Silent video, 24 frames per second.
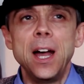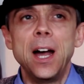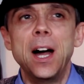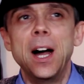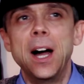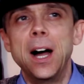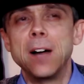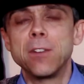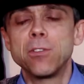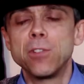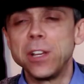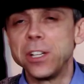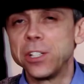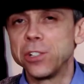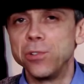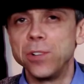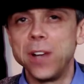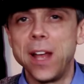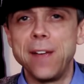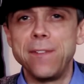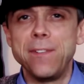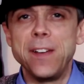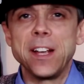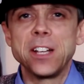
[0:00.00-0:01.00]
I think it's
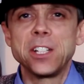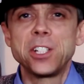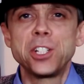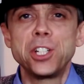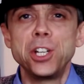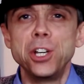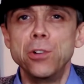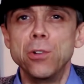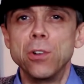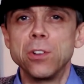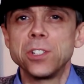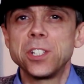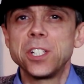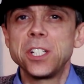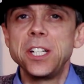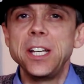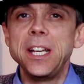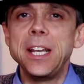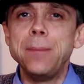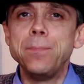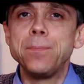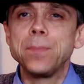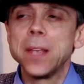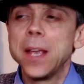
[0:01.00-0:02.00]
called FX2 on
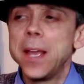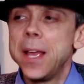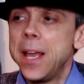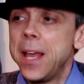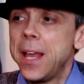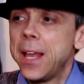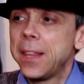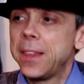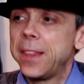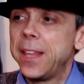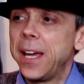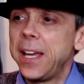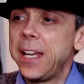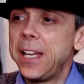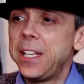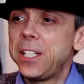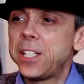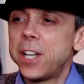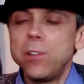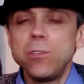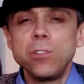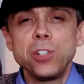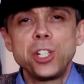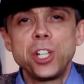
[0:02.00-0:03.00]
Steam, they
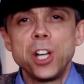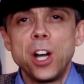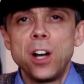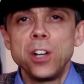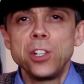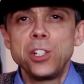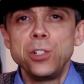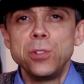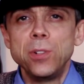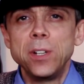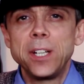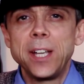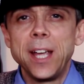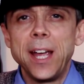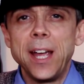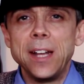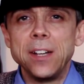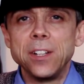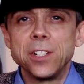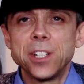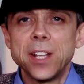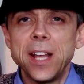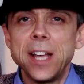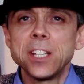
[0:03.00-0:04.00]
don't charge you
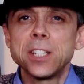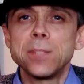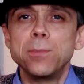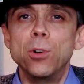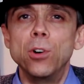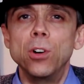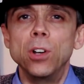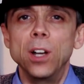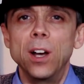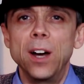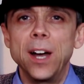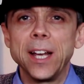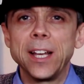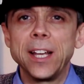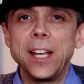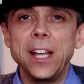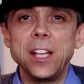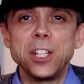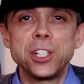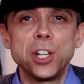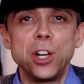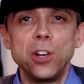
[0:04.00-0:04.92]
again, so that's more like it.